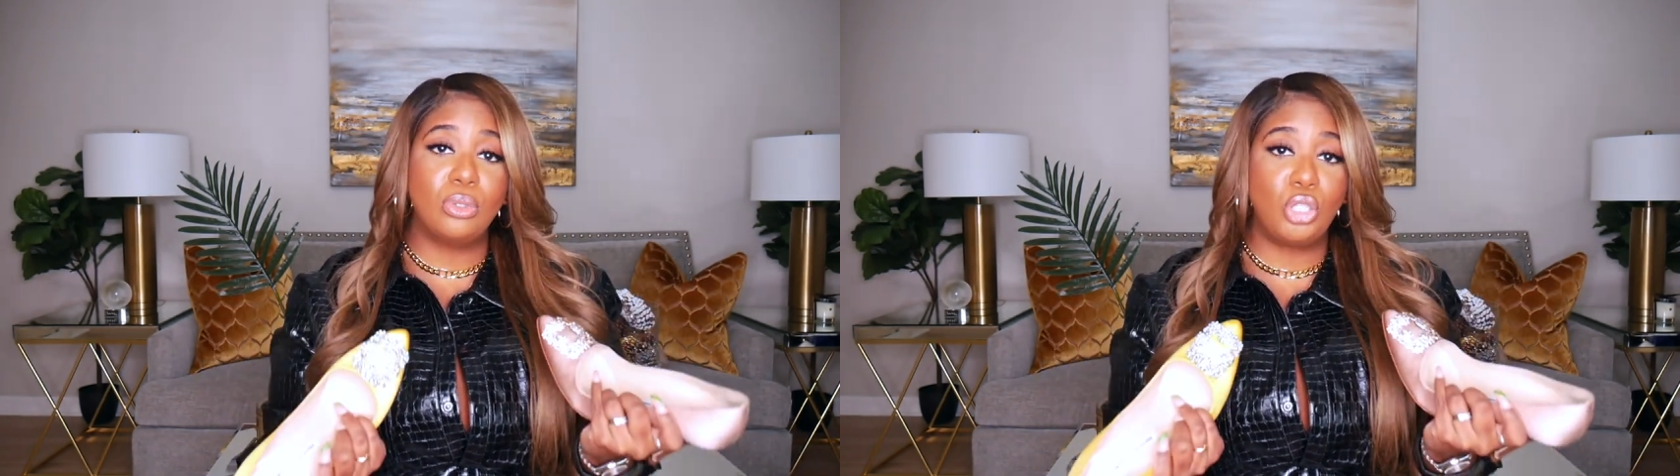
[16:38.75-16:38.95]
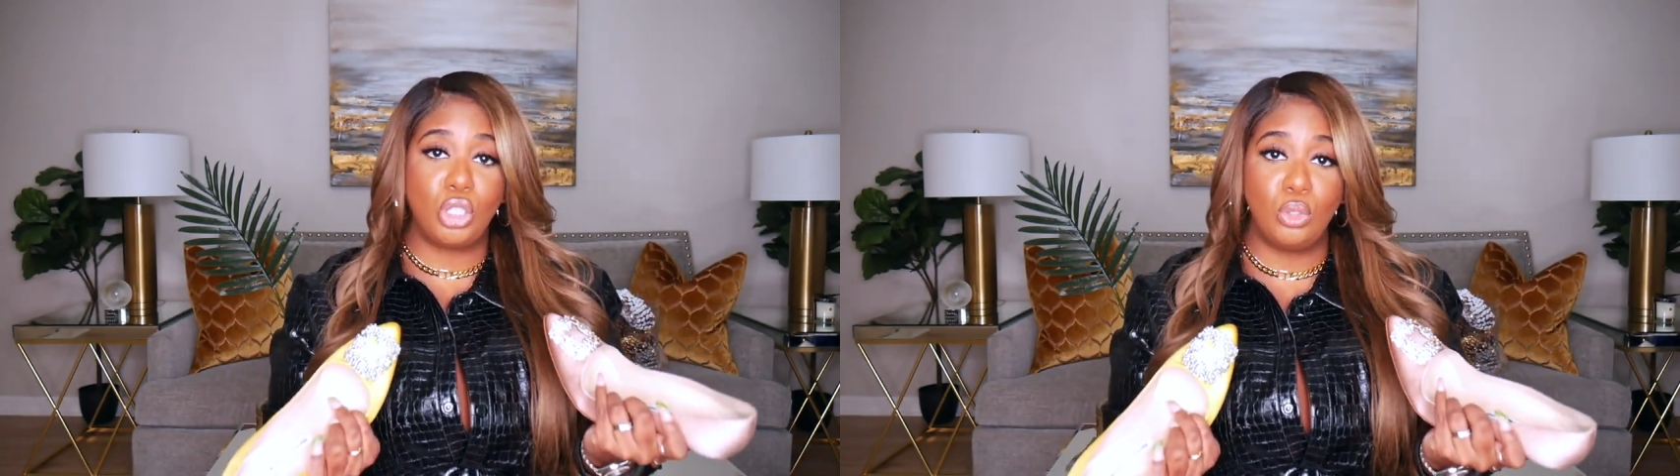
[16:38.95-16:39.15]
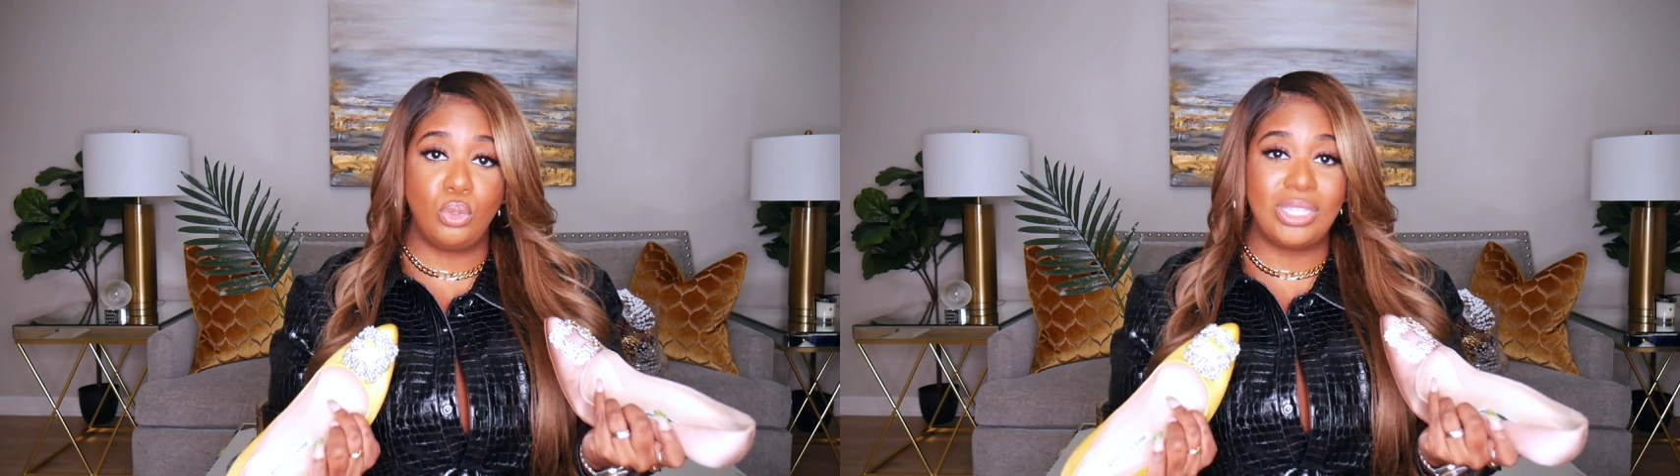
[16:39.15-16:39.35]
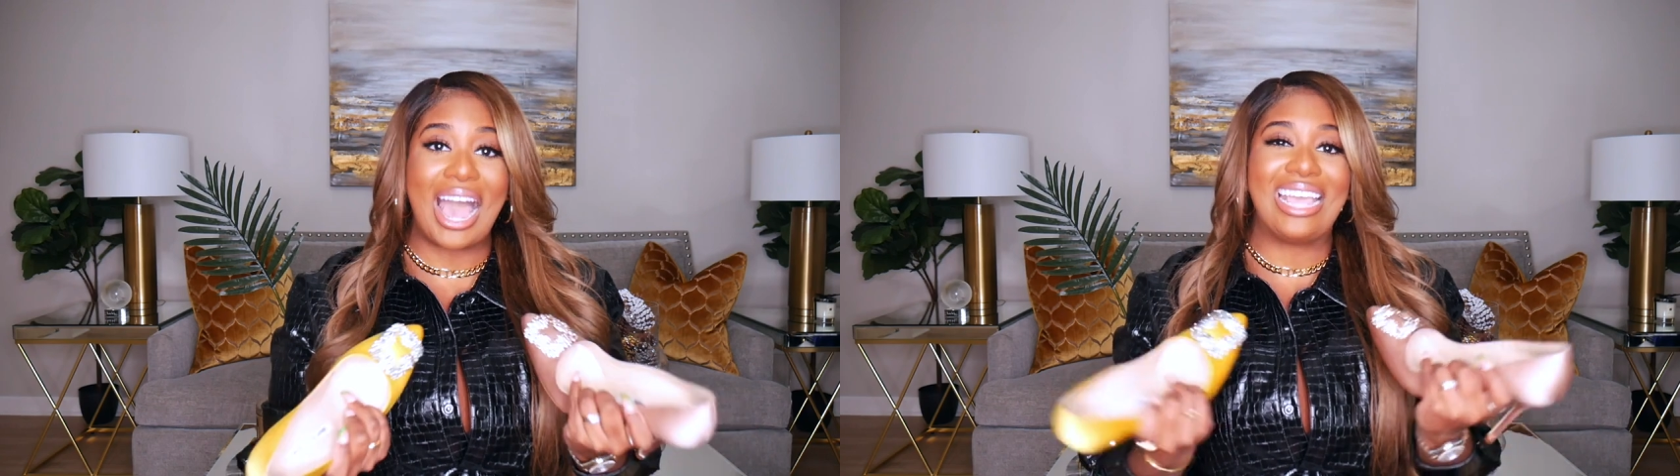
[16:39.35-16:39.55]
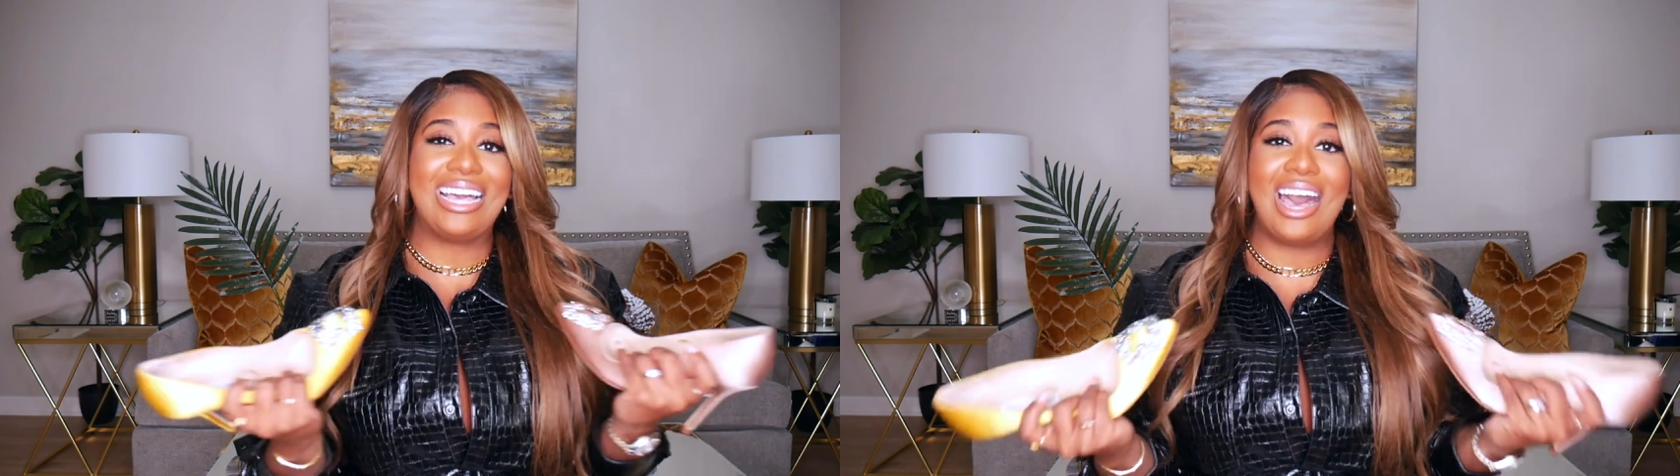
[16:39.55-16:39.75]
shoes,
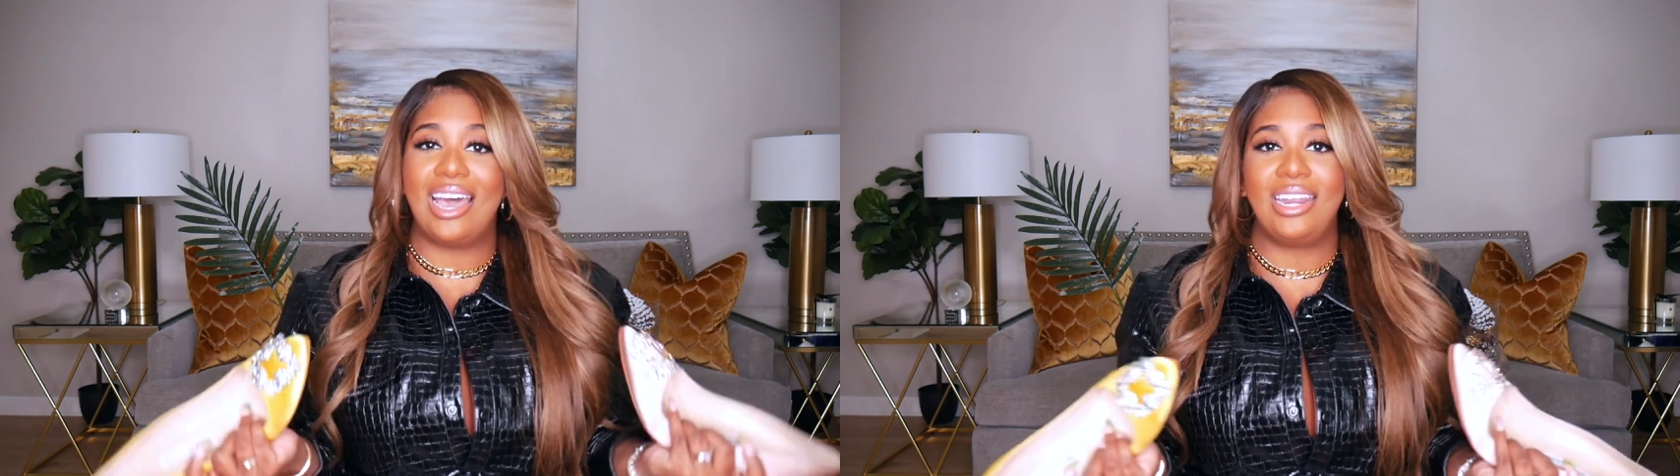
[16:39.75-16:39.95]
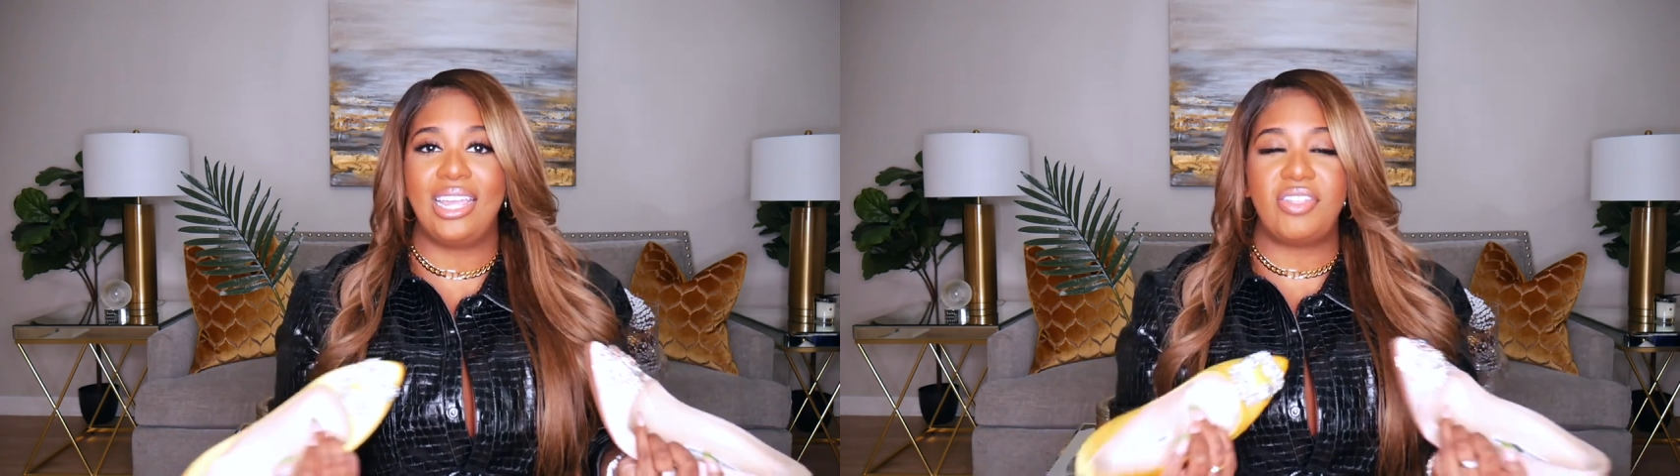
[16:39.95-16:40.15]
iconic.